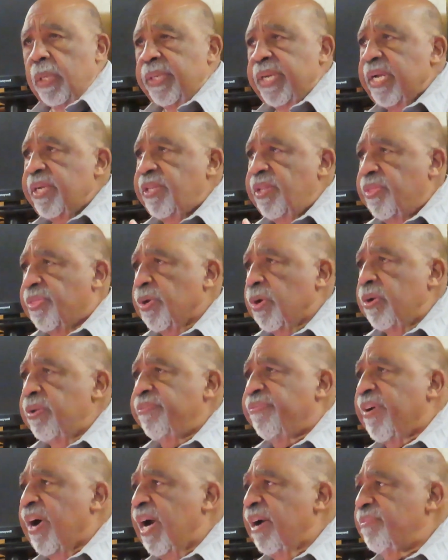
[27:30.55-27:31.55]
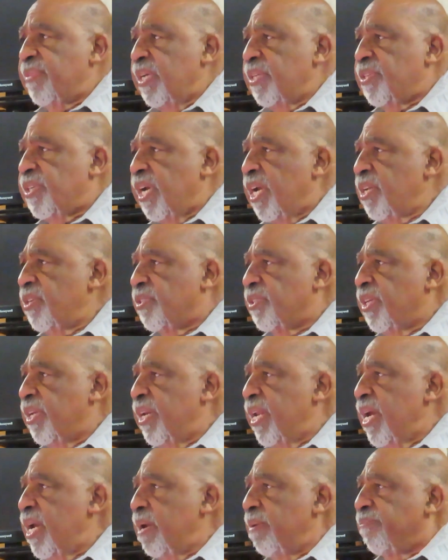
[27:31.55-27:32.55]
1935, they changed the
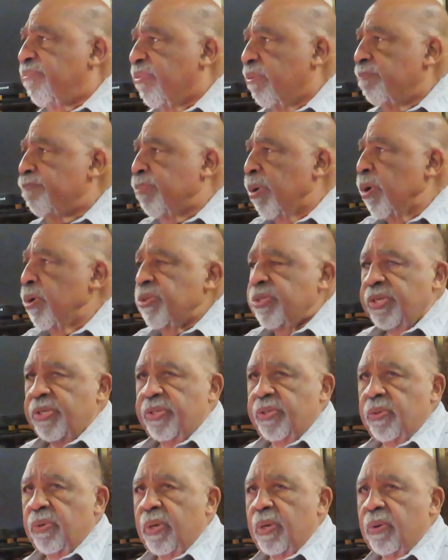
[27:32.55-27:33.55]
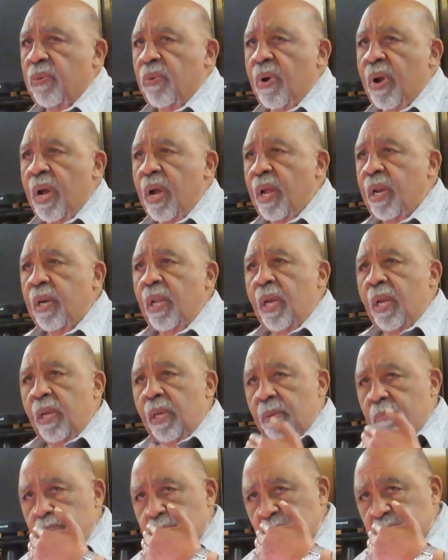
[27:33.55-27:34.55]
name from Persia to Iran,
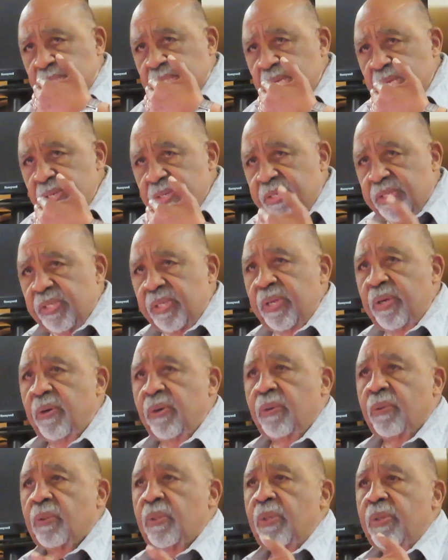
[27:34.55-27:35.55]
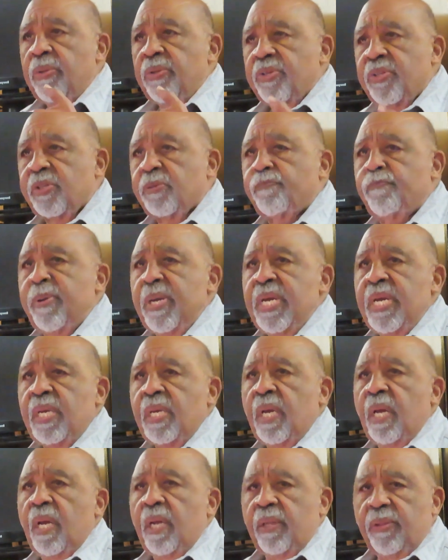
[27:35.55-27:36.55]
but they still
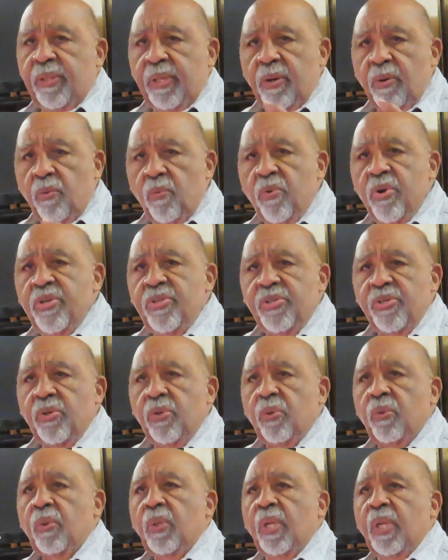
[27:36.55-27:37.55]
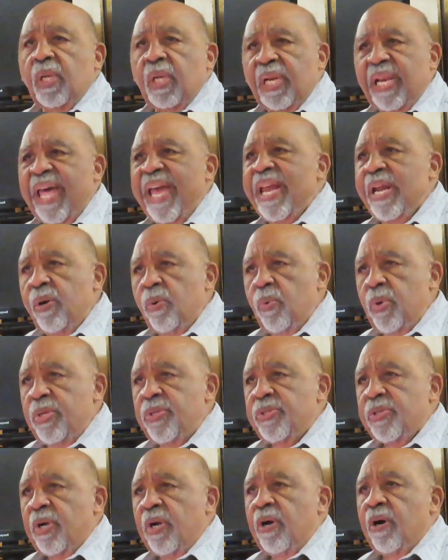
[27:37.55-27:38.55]
speak the original
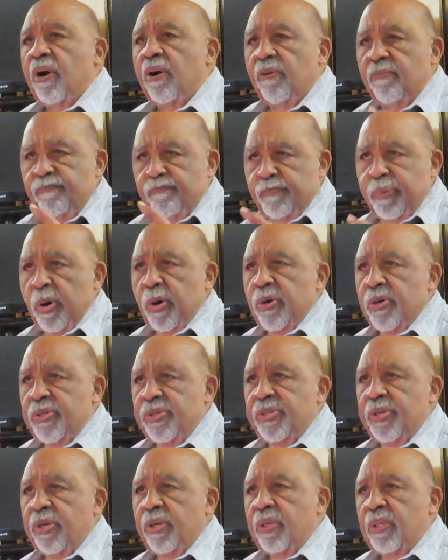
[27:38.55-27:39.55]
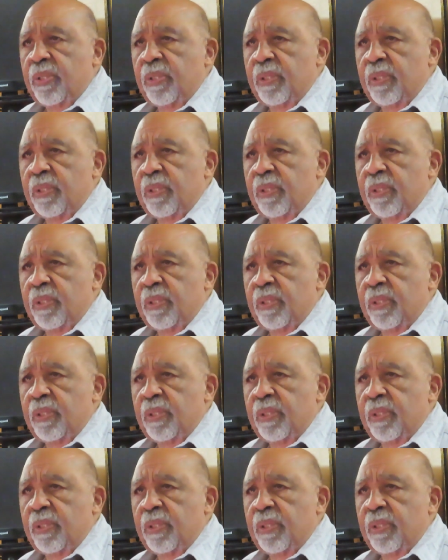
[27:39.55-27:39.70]
language of Persia.